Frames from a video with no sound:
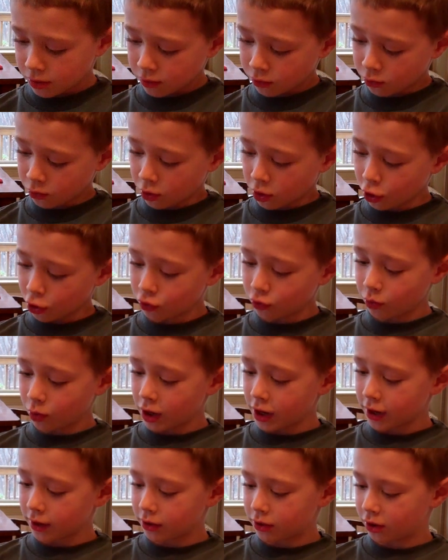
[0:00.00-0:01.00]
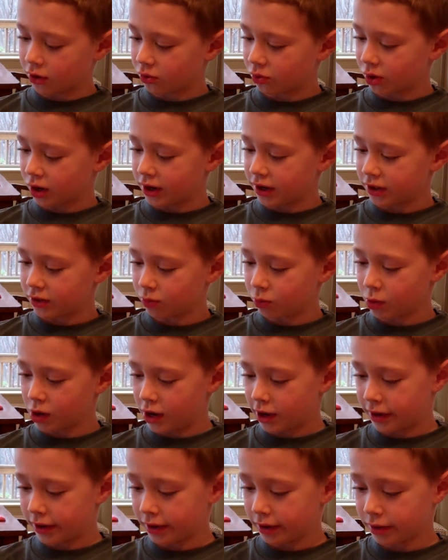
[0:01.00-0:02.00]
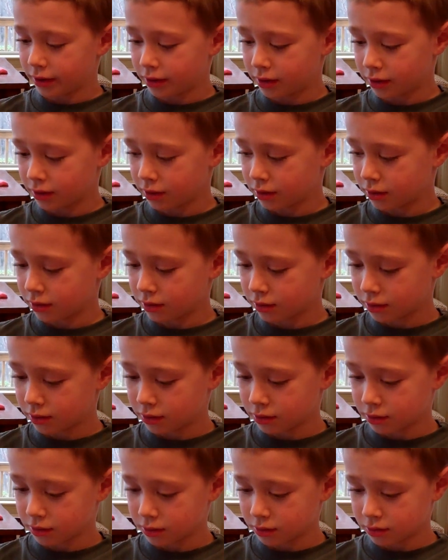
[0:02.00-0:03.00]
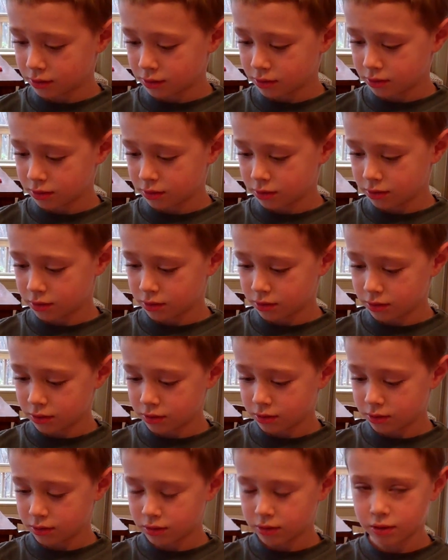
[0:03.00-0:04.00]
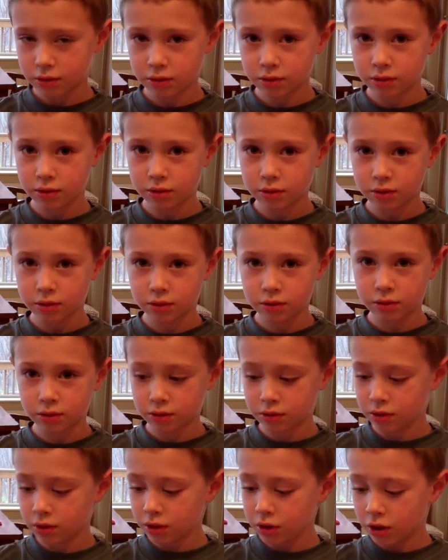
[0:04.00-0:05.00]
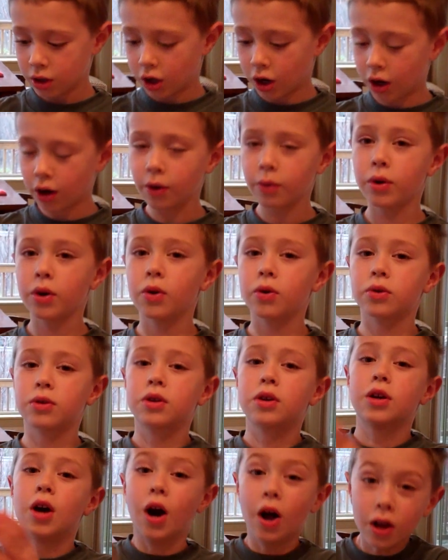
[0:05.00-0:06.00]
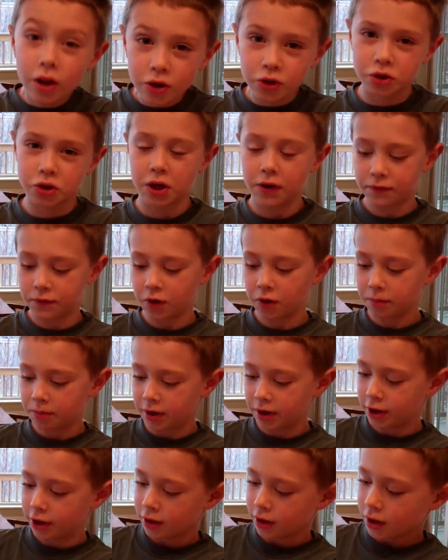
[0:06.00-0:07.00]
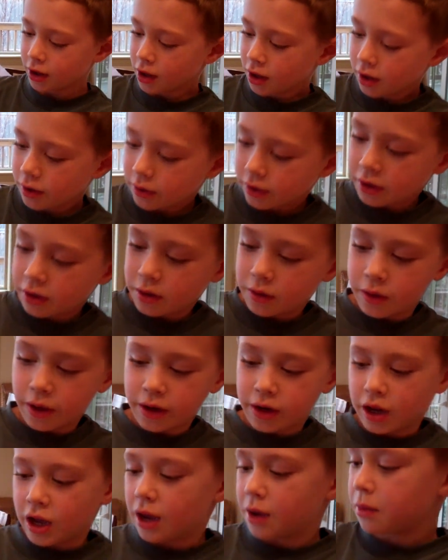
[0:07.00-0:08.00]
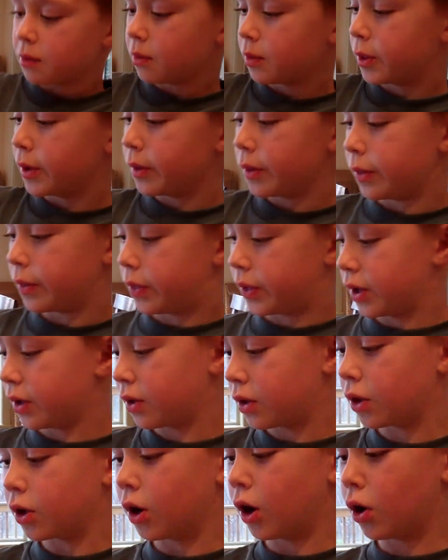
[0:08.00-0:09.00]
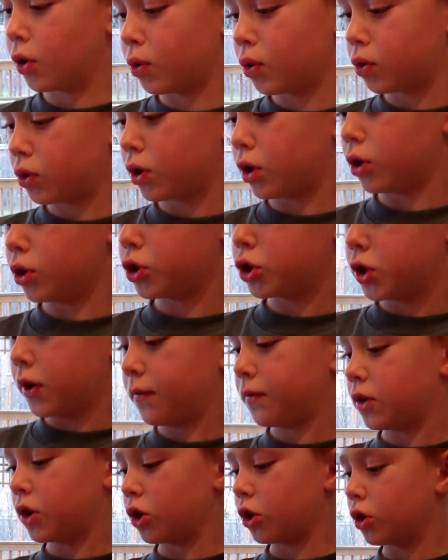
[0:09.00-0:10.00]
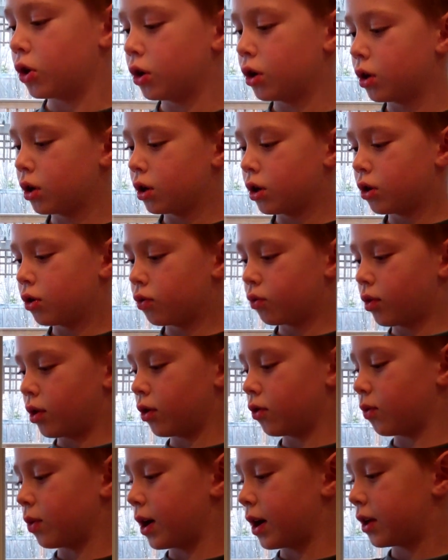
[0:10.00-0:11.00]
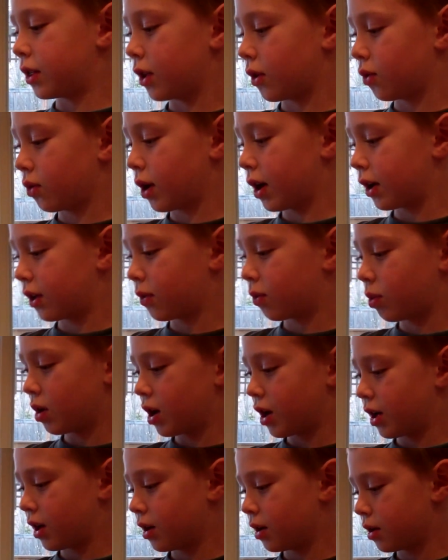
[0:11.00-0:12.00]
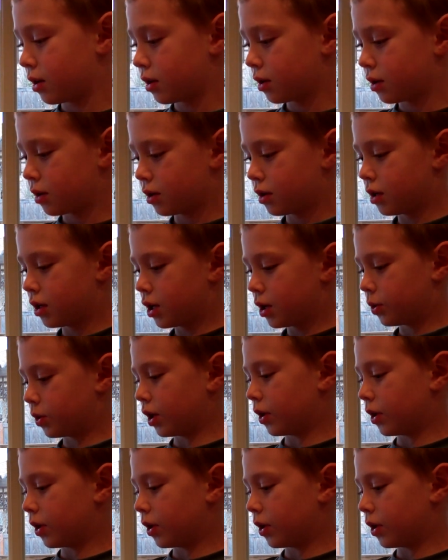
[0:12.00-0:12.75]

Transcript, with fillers: Roadway to Raceway. Remember what it's called though? It's Hot Wheels. Hot Wheels Color Shifter, but they, they named this Hot Wheels Color Shifter mm -hmm. Roadway to Raceway. Awesome.